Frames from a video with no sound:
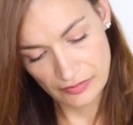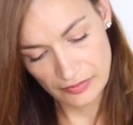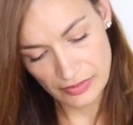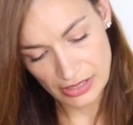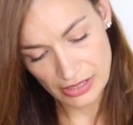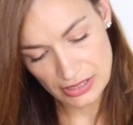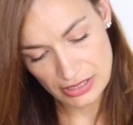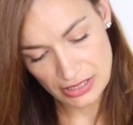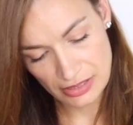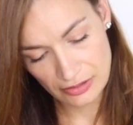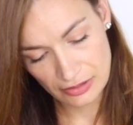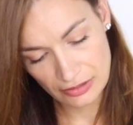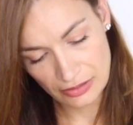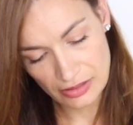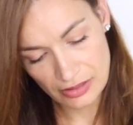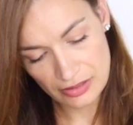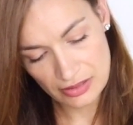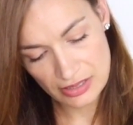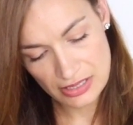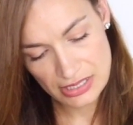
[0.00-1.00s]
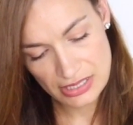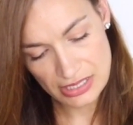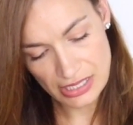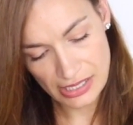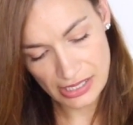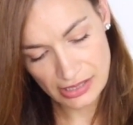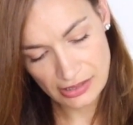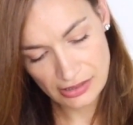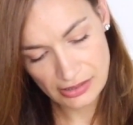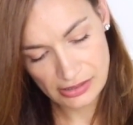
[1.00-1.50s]
right down along this
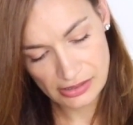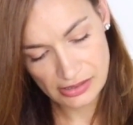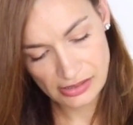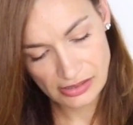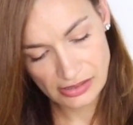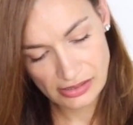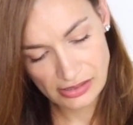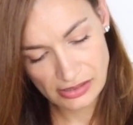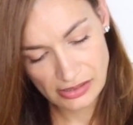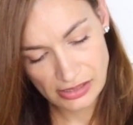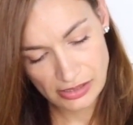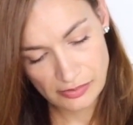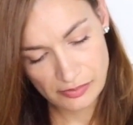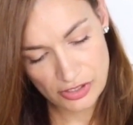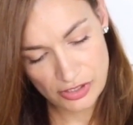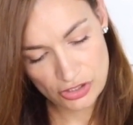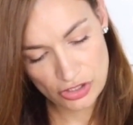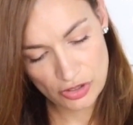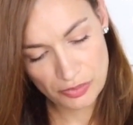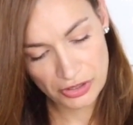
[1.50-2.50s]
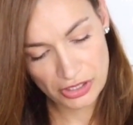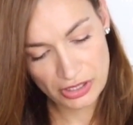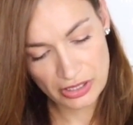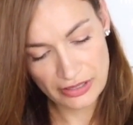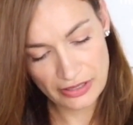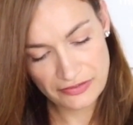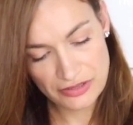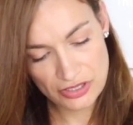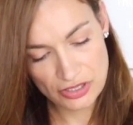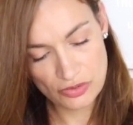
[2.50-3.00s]
side. Make sure you put
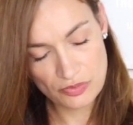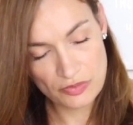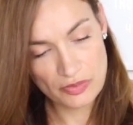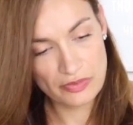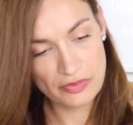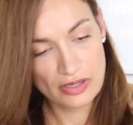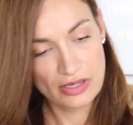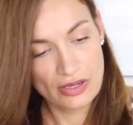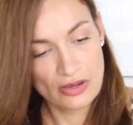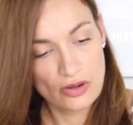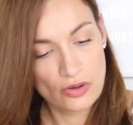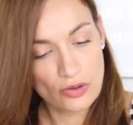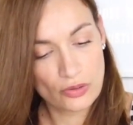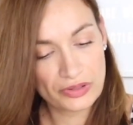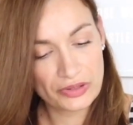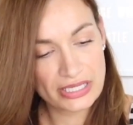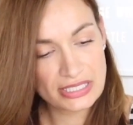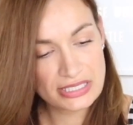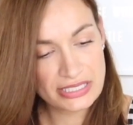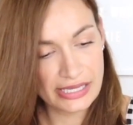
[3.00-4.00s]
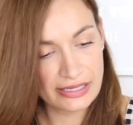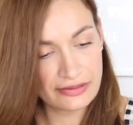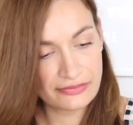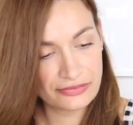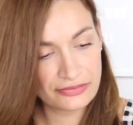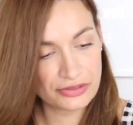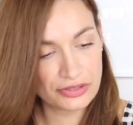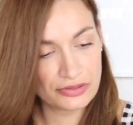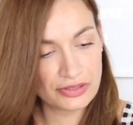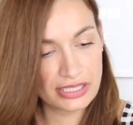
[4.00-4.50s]
enough to hold that tight
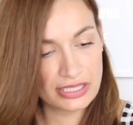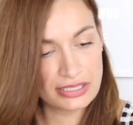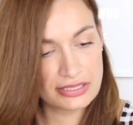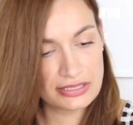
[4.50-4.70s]
for you.